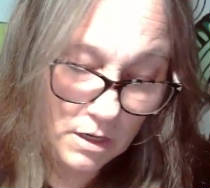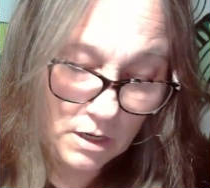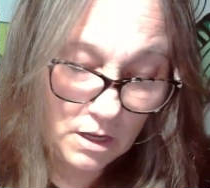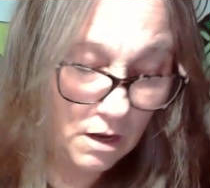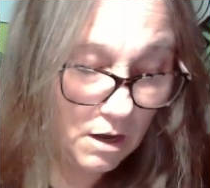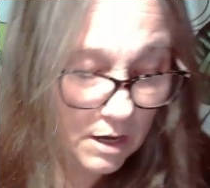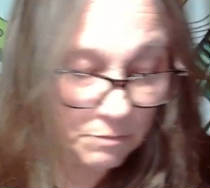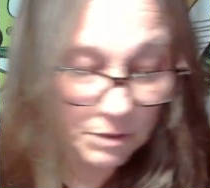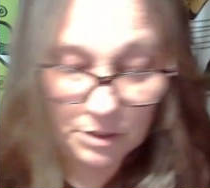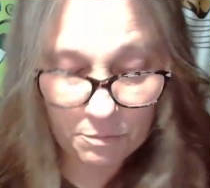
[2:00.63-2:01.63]
All right,
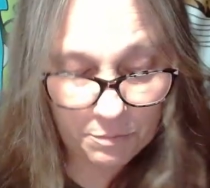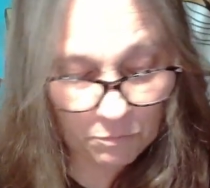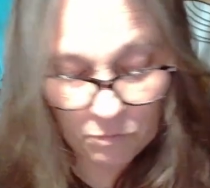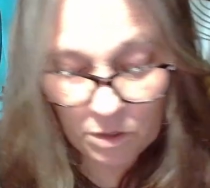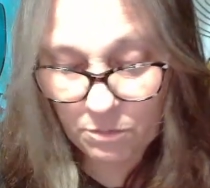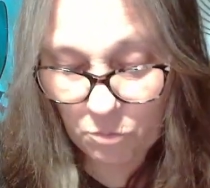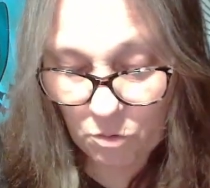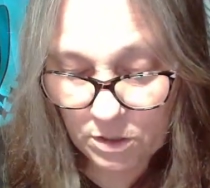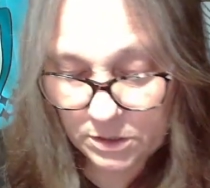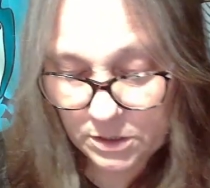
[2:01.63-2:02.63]
we're going to open one
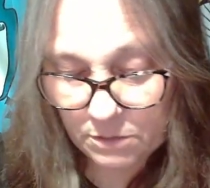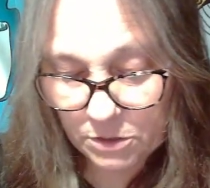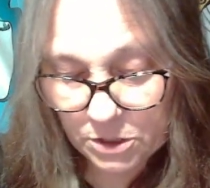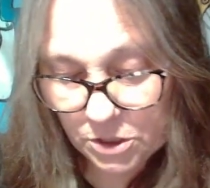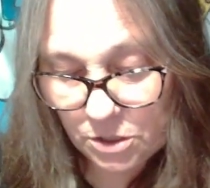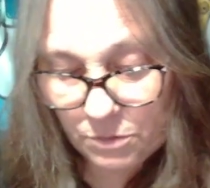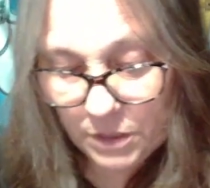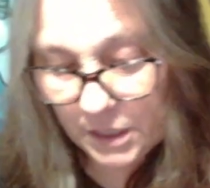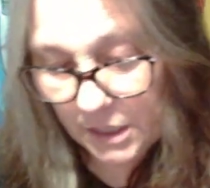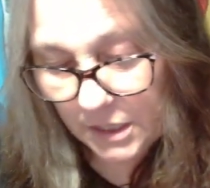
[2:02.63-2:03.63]
more and see which two we
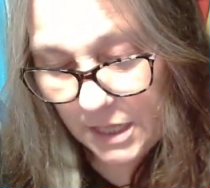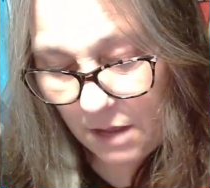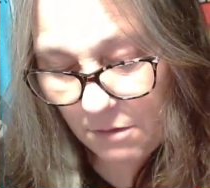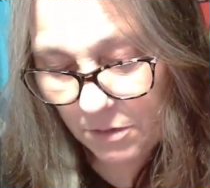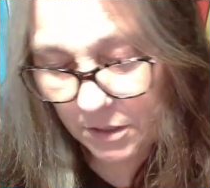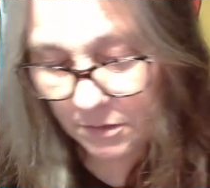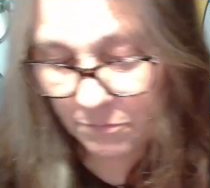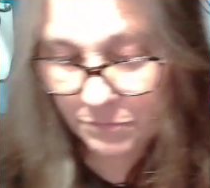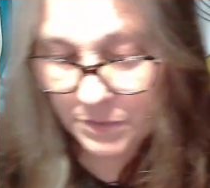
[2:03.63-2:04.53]
get in that one.